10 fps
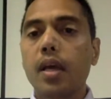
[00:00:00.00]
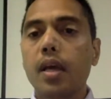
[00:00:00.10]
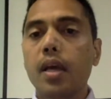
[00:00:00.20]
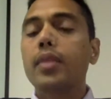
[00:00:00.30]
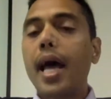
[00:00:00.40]

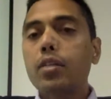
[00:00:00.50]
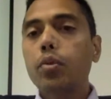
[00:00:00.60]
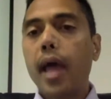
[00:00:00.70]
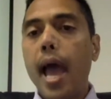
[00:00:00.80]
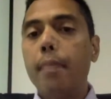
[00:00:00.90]
So that's
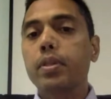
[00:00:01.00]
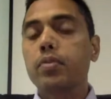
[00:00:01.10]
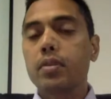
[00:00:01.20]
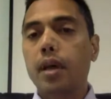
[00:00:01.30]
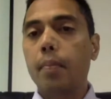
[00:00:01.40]
what happens
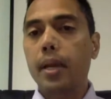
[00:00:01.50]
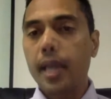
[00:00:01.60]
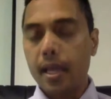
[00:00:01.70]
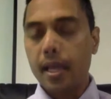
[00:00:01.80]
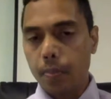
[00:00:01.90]
when
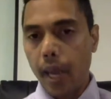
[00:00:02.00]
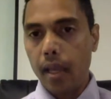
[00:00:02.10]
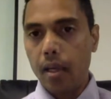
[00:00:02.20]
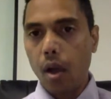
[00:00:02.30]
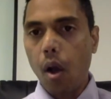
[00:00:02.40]
somebody has
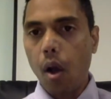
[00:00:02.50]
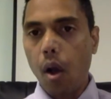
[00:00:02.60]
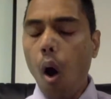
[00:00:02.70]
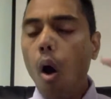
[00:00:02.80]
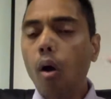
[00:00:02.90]
pain.
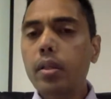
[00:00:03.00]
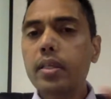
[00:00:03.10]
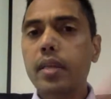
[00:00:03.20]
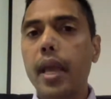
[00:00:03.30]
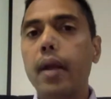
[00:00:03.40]
All
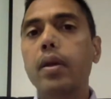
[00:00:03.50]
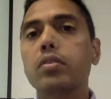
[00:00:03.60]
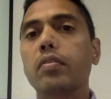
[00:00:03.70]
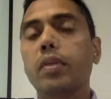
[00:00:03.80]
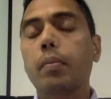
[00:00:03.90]
these
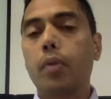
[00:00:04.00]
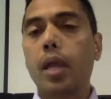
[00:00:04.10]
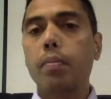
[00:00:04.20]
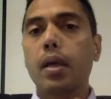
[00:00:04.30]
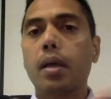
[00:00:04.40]
areas of the
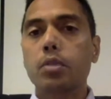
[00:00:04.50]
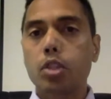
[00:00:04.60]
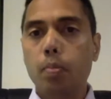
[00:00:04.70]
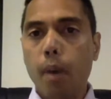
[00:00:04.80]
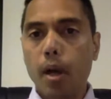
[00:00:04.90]
brain become
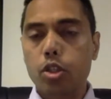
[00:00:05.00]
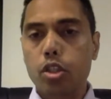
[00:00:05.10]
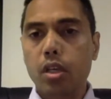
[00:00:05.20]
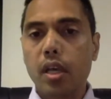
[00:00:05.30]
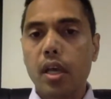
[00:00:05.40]

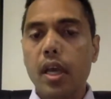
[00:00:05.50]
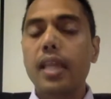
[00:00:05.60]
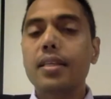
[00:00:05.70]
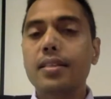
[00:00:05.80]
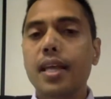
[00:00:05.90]
smudged,
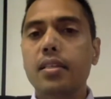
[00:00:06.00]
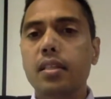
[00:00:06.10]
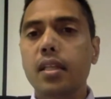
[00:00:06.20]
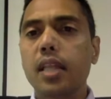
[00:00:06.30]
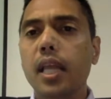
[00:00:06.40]
in a sense
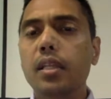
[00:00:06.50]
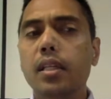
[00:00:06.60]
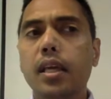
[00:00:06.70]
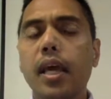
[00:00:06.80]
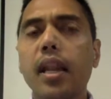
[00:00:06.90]
that they
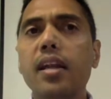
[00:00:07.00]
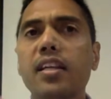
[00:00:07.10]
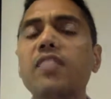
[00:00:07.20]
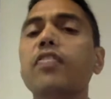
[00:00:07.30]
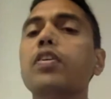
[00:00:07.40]

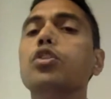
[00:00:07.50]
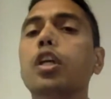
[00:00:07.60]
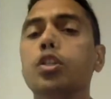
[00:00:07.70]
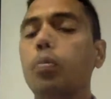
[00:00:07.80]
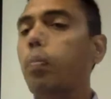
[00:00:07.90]
cannot
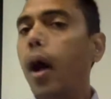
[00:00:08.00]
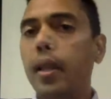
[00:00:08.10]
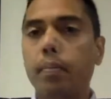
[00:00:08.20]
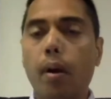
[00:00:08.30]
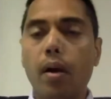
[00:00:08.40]
differentiate your
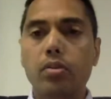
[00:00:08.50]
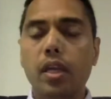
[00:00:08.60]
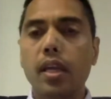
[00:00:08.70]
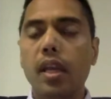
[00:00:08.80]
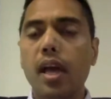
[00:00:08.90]
body parts.
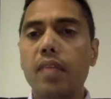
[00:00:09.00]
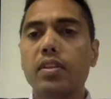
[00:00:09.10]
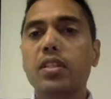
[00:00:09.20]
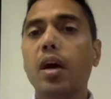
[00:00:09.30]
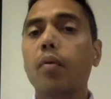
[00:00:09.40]
They cannot
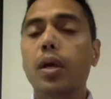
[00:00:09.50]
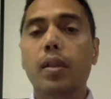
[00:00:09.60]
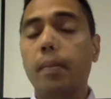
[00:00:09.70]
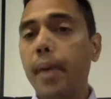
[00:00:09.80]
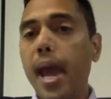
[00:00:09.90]
even tell where
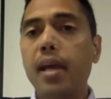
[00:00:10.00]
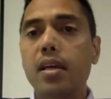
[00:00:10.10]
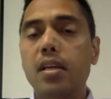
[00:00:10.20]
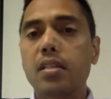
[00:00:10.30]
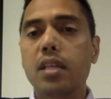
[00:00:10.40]
the
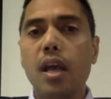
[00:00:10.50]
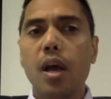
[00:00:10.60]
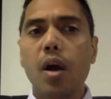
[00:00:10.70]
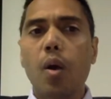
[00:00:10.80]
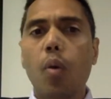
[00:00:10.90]
back is,
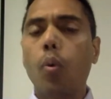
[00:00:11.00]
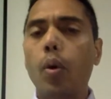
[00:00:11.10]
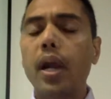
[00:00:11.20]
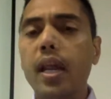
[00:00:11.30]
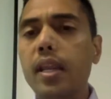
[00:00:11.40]

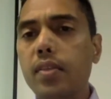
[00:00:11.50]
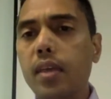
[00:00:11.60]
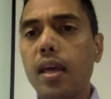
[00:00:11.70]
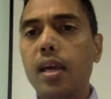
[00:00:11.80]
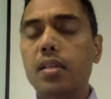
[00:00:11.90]
where
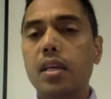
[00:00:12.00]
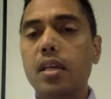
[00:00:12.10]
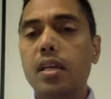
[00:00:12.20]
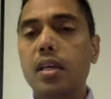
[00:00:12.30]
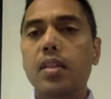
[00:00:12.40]
anything is.
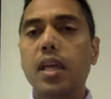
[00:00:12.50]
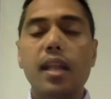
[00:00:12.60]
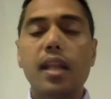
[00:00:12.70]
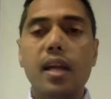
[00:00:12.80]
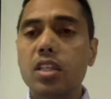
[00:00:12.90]
They
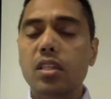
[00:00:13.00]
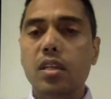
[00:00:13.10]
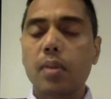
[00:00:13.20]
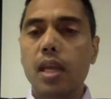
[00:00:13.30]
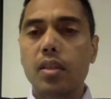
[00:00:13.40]
cannot
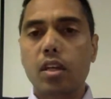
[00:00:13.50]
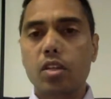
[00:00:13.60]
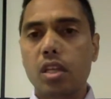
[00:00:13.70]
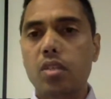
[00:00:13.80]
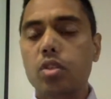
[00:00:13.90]
discriminate their
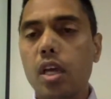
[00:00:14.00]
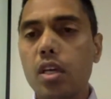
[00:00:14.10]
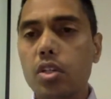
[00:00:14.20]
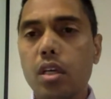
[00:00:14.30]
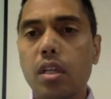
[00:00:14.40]

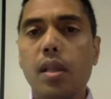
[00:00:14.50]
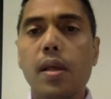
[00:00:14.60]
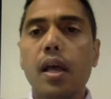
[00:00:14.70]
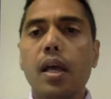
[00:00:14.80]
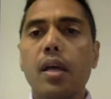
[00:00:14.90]
sensation.
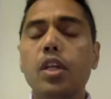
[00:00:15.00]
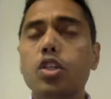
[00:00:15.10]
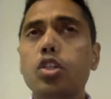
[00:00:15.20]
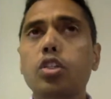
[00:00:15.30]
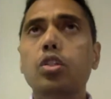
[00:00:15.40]
They
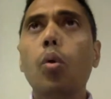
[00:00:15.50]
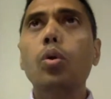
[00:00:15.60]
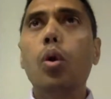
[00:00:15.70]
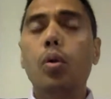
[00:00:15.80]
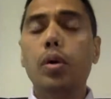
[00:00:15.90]
just
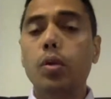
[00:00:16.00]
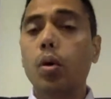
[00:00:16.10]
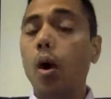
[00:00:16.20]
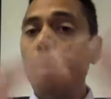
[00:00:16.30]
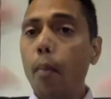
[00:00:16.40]
don't know.
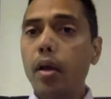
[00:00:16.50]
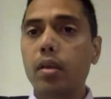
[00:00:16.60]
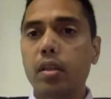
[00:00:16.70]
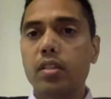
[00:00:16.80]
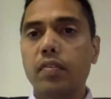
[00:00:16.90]
Your
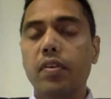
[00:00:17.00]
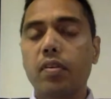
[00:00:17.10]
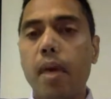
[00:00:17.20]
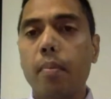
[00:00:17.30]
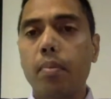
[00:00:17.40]
homunculus, if you
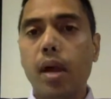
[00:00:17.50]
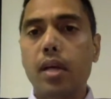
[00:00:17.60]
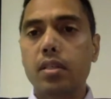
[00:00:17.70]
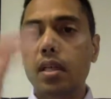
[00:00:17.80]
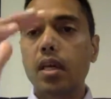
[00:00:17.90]
remember,
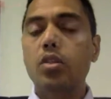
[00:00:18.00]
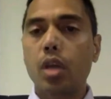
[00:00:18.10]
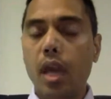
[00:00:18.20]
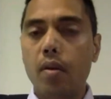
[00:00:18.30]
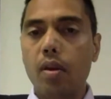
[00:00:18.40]
has each
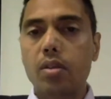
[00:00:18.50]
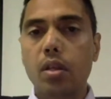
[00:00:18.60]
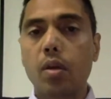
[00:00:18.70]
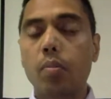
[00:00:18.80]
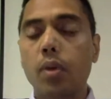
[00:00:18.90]
areas
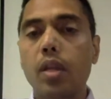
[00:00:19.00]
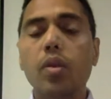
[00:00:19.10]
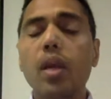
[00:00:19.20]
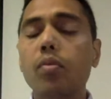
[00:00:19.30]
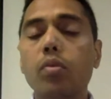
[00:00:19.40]
in your brain.
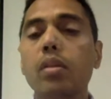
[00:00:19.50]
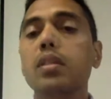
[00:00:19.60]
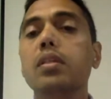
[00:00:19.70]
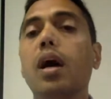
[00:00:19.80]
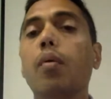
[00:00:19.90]
You can't
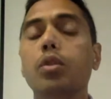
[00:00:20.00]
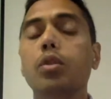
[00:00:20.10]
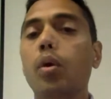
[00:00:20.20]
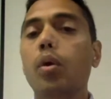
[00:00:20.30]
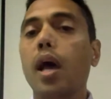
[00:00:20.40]
really tell what's
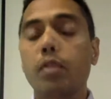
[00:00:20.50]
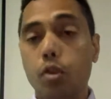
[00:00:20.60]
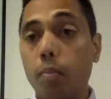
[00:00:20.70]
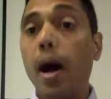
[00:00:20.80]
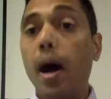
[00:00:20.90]
going on
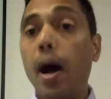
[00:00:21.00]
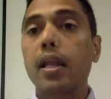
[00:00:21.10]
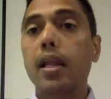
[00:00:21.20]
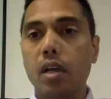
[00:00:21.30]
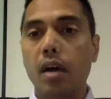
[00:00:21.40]
with your body
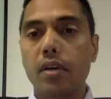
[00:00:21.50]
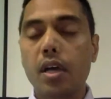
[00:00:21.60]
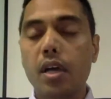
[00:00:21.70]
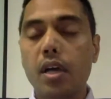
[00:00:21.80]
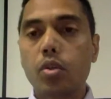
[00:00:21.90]
itself.
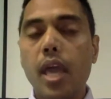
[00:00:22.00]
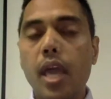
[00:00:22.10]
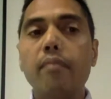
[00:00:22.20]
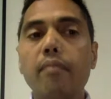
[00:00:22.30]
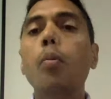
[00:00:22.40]
So they
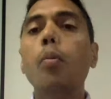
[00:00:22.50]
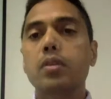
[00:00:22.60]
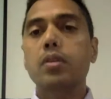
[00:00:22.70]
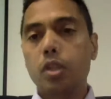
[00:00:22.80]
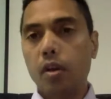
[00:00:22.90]
have no
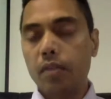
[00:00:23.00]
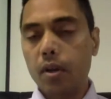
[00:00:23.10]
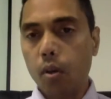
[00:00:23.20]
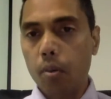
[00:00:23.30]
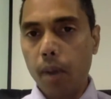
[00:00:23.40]
perception of
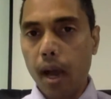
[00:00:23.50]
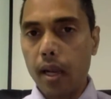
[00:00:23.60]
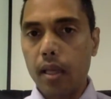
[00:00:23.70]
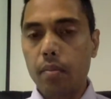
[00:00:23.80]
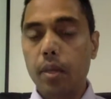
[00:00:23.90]
their own
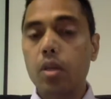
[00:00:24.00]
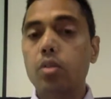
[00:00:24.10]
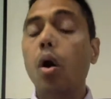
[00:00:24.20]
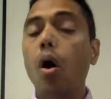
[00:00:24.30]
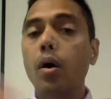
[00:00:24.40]
body,
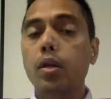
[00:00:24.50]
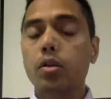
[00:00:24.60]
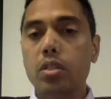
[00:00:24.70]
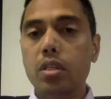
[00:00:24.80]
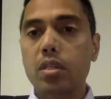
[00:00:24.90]
because all
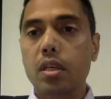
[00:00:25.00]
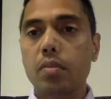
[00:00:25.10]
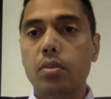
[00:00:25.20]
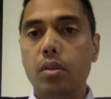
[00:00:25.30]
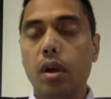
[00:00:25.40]
your
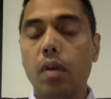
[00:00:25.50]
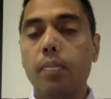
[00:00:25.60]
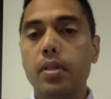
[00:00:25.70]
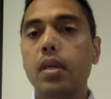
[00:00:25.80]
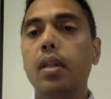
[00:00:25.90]
systems are
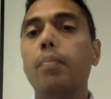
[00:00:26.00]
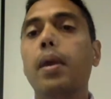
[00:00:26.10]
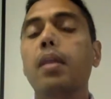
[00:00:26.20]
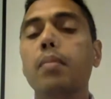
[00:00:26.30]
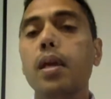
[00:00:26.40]
busy in a
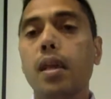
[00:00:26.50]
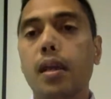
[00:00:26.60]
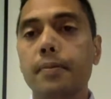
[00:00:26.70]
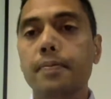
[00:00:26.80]
pain meeting.